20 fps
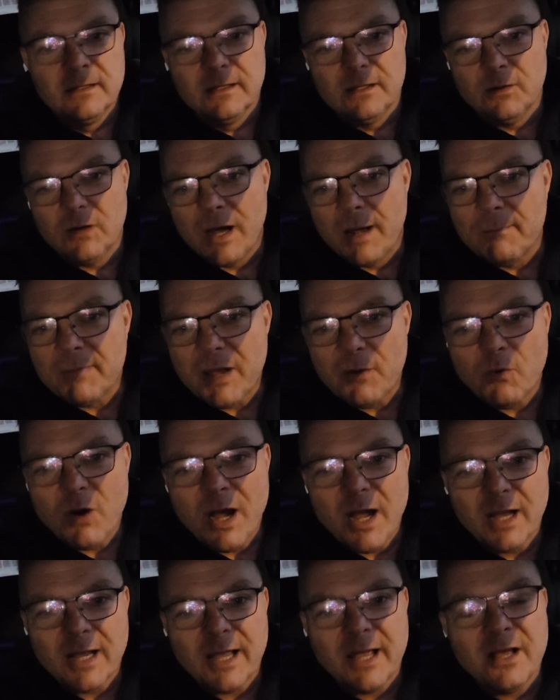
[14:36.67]
On my
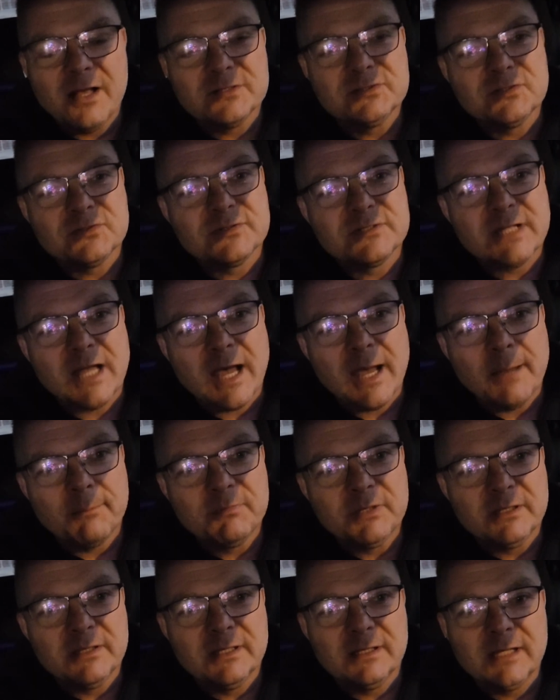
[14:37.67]
walk, I also
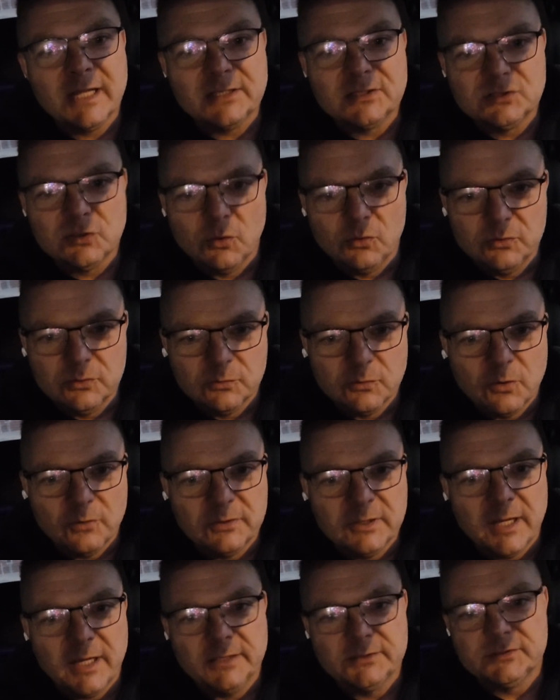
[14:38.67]
stopped and did like shoulder
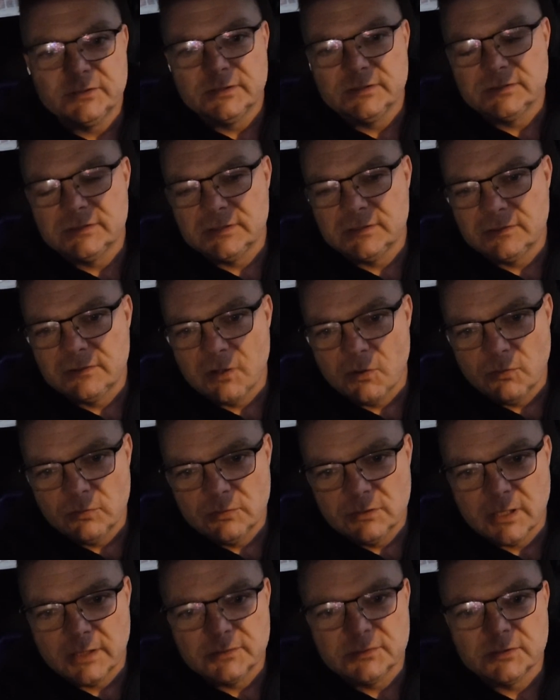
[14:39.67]
rotations and toe
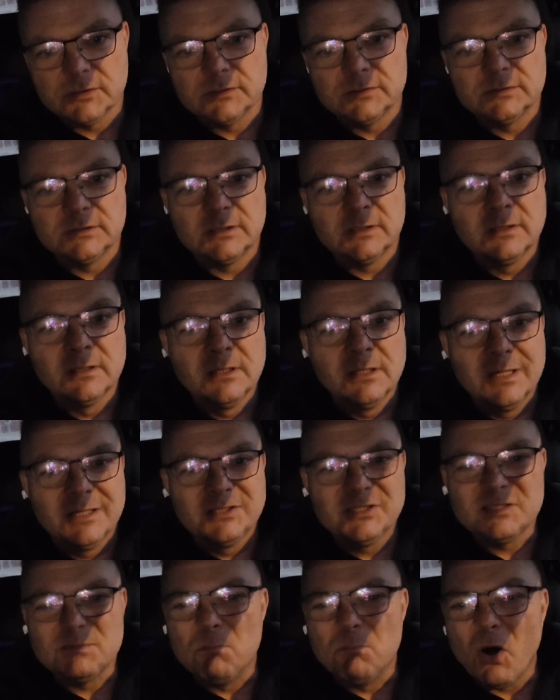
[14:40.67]
touchers and
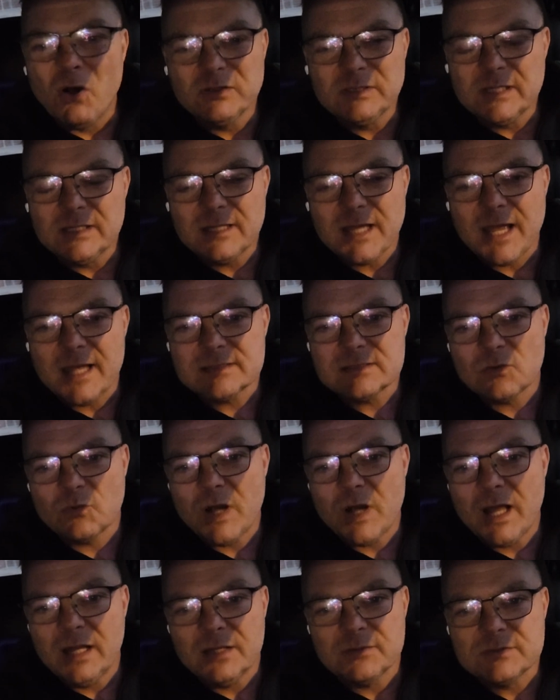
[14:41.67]
just multitasked
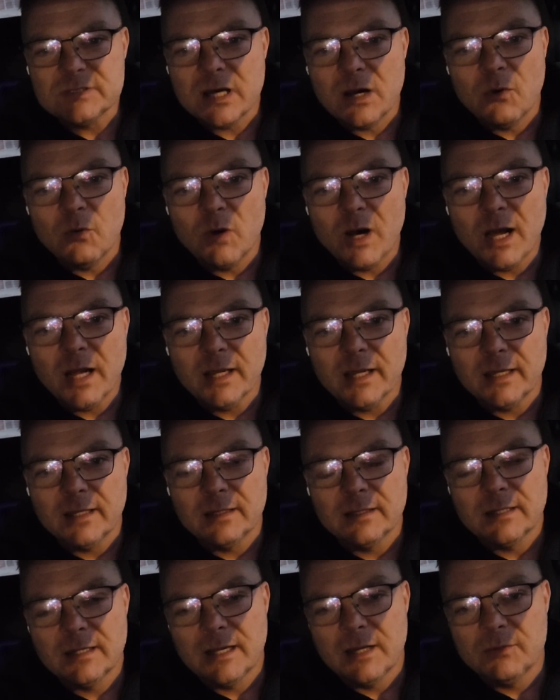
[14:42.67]
while I was out walking.
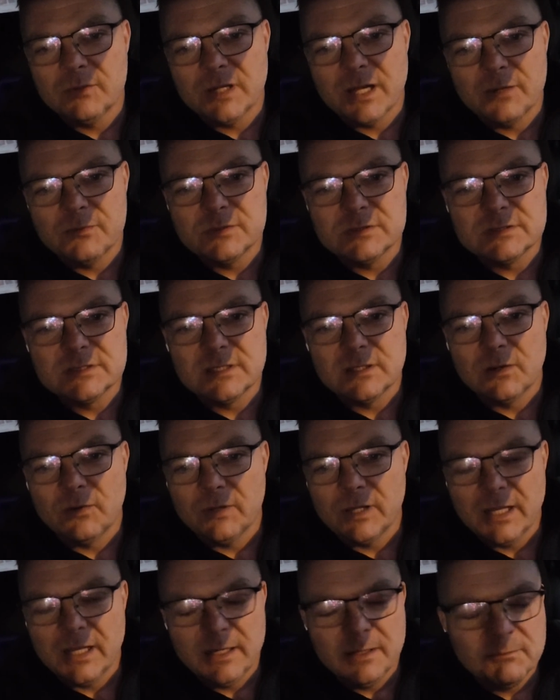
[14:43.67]
I was,
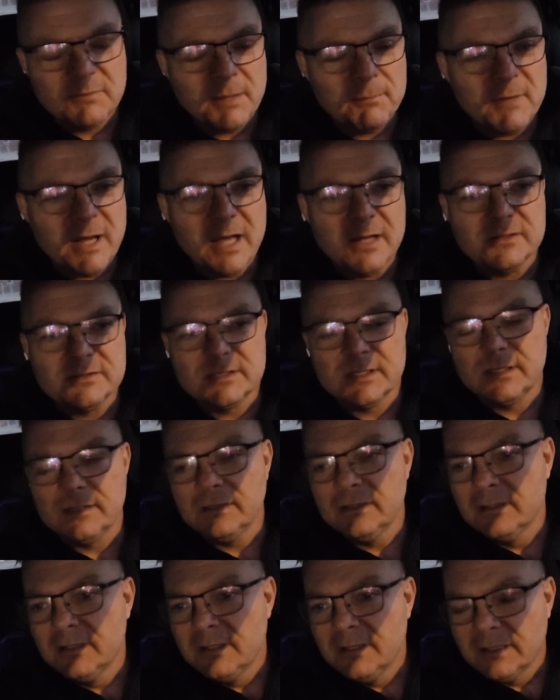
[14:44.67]
getting my miles in,
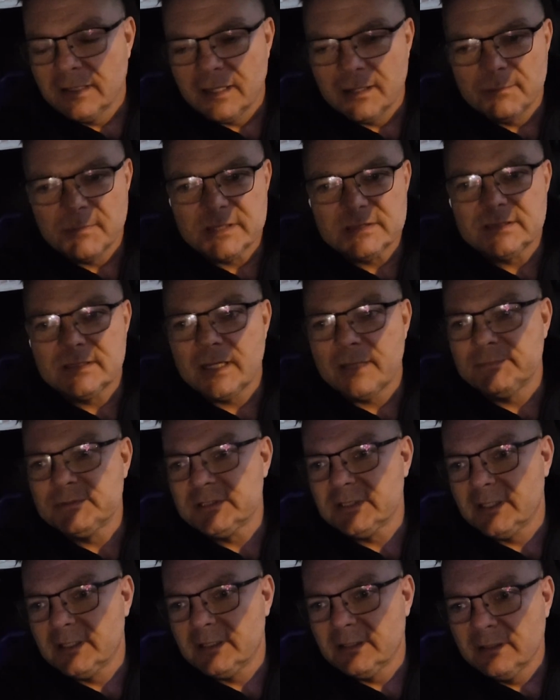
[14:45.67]
getting my
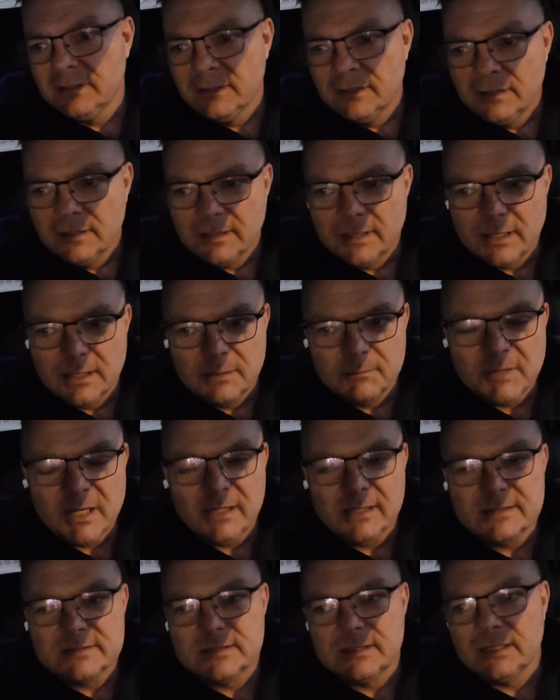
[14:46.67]
steps in, getting my
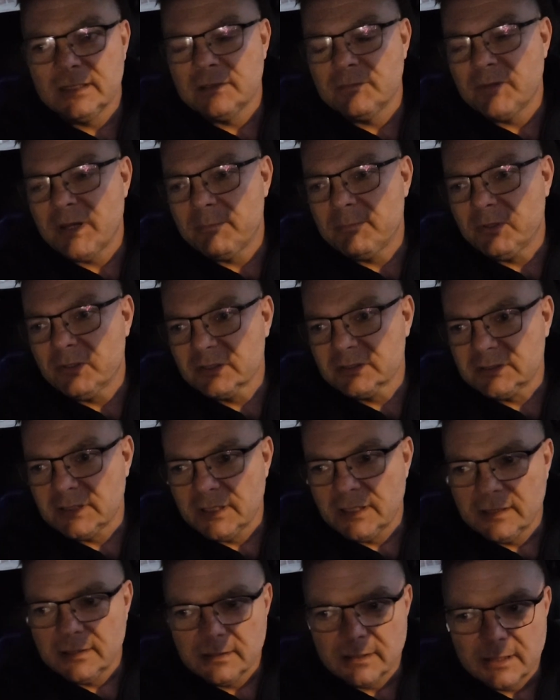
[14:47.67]
listening to my books
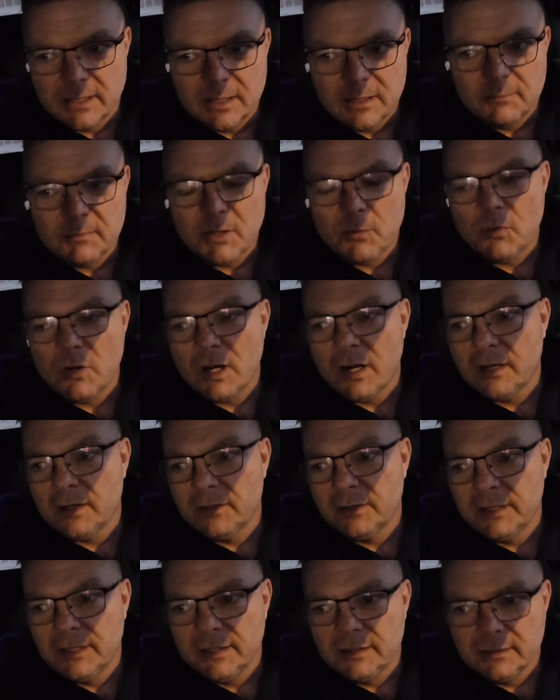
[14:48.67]
in, getting my
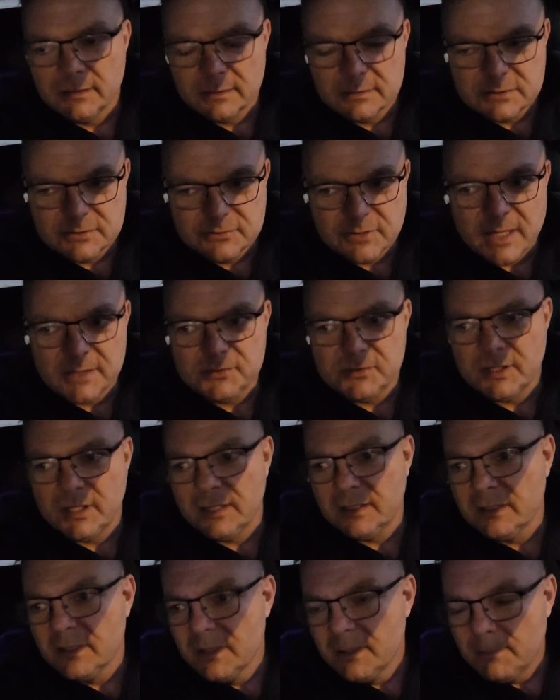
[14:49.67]
water in,
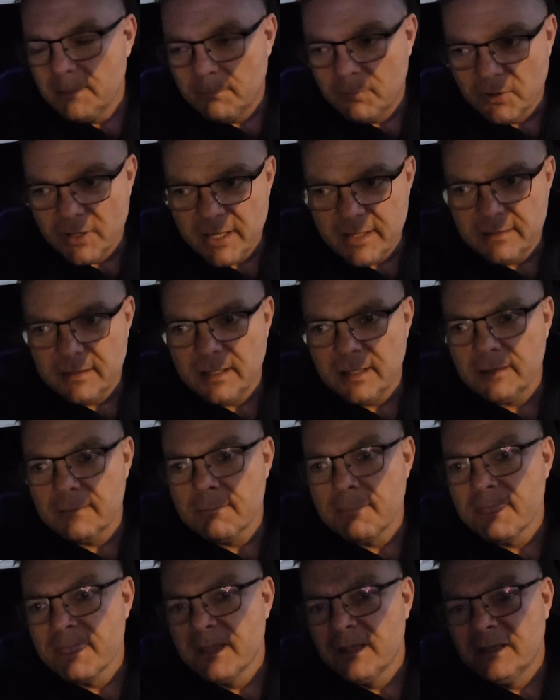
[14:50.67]
stretching, breathing.
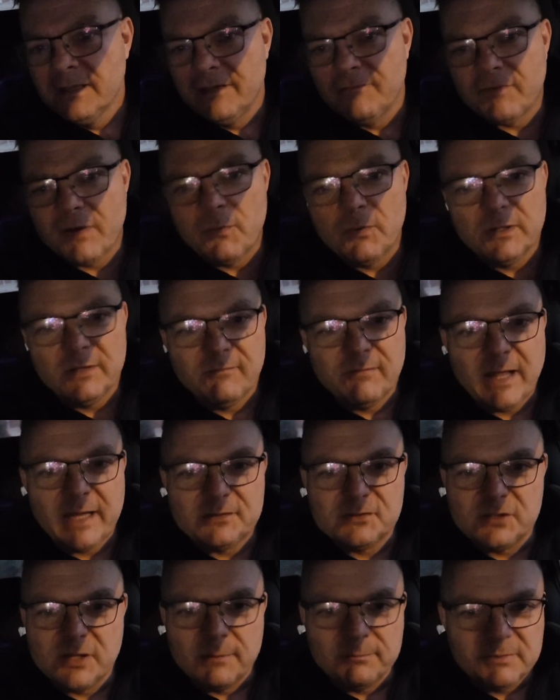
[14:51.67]
If I would have
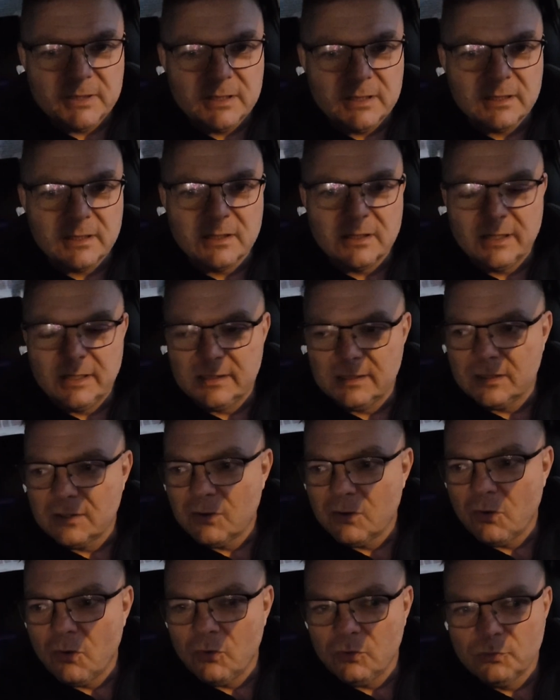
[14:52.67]
like jumped in a
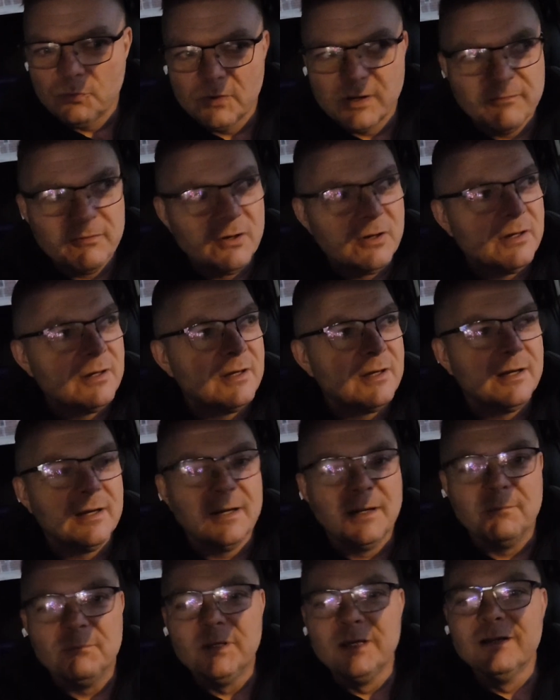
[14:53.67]
cold river,
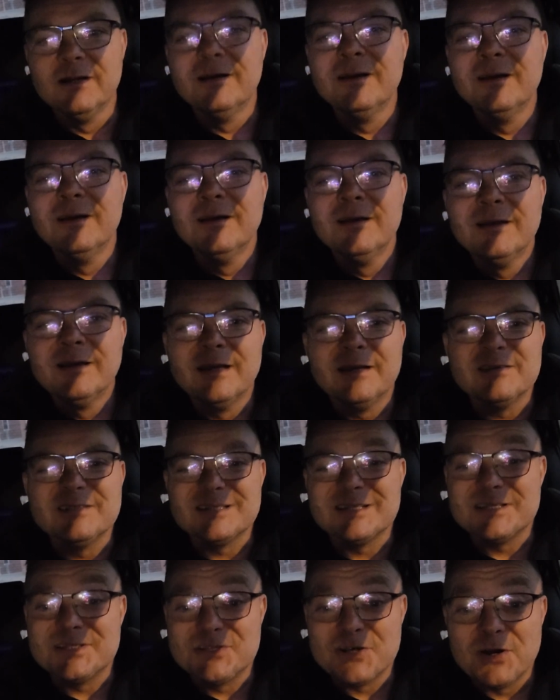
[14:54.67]
it was
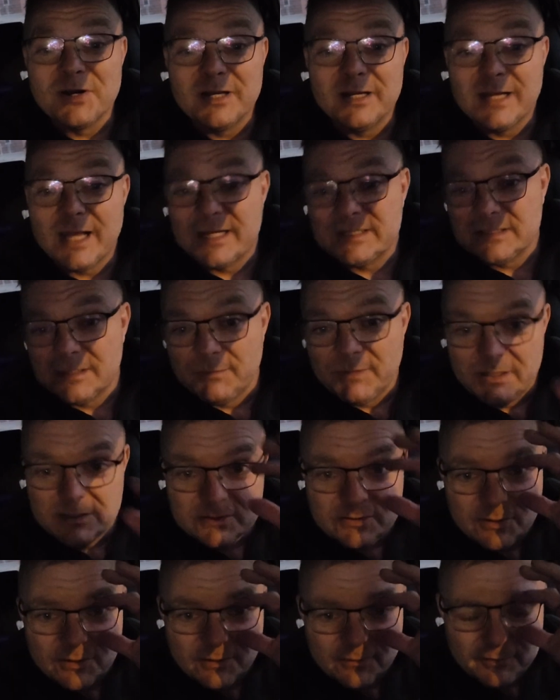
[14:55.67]
a dirty, nasty
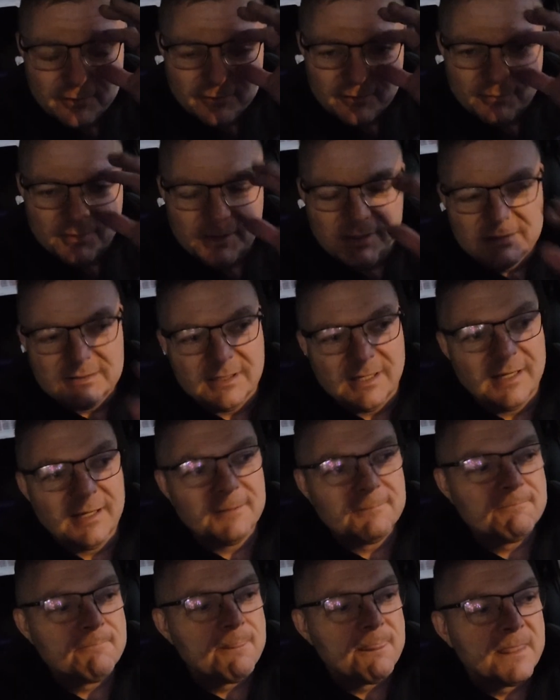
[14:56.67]
Minnesota river, but
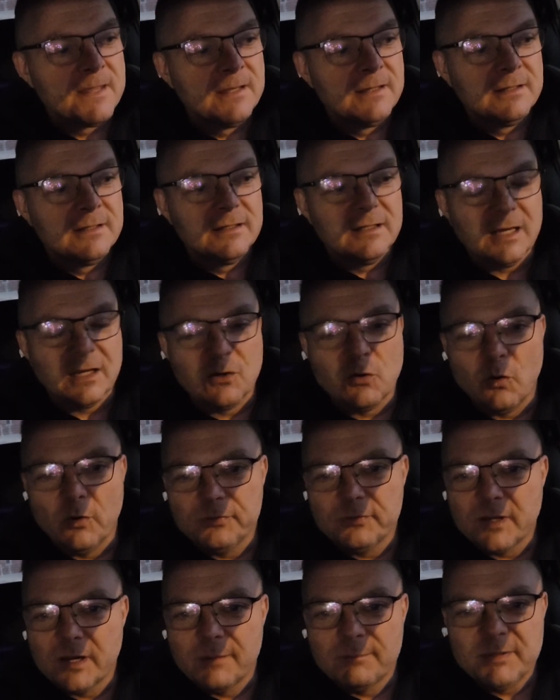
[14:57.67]
That
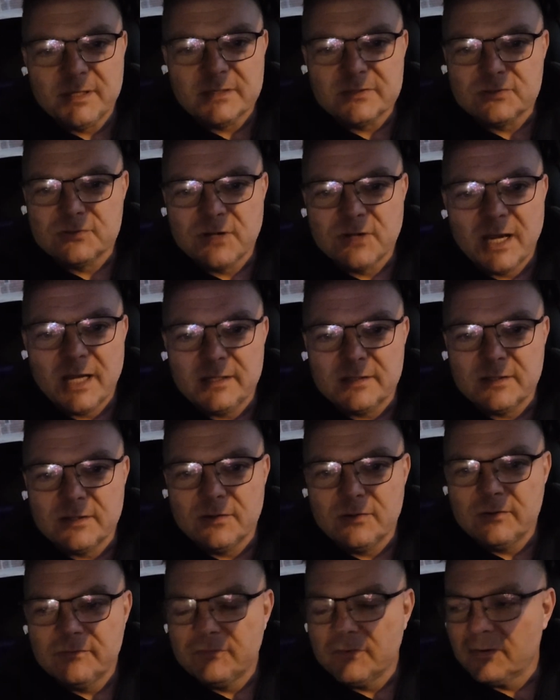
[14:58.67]
cold therapy is great
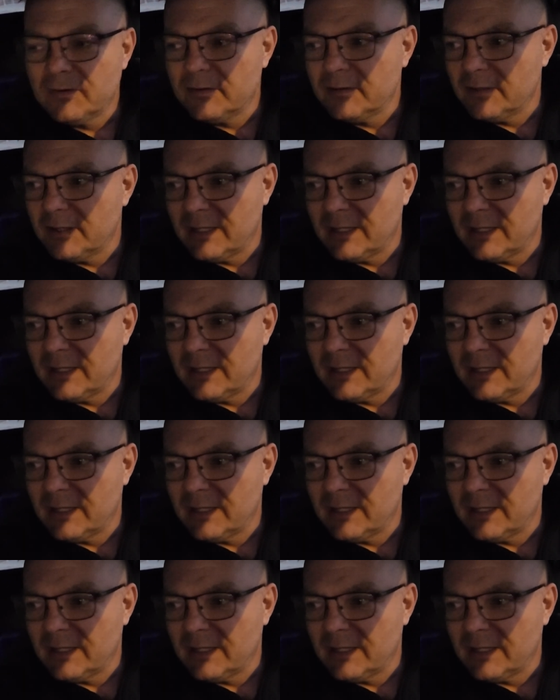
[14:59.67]
too for